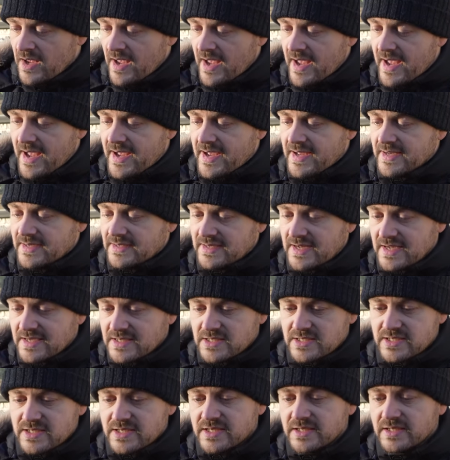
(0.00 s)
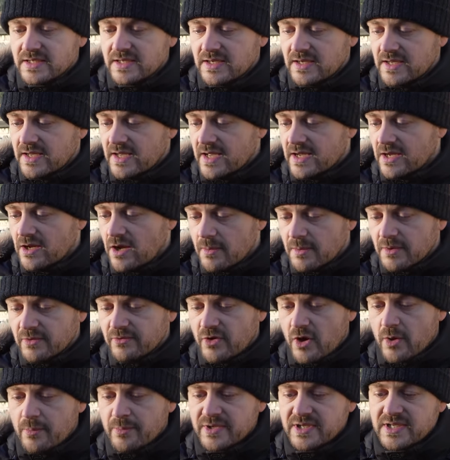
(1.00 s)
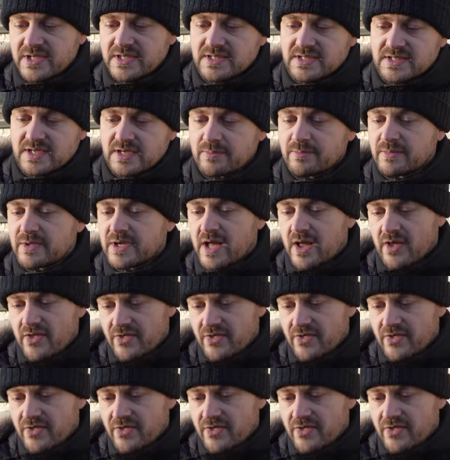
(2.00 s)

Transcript: And last year a couple of companies sent me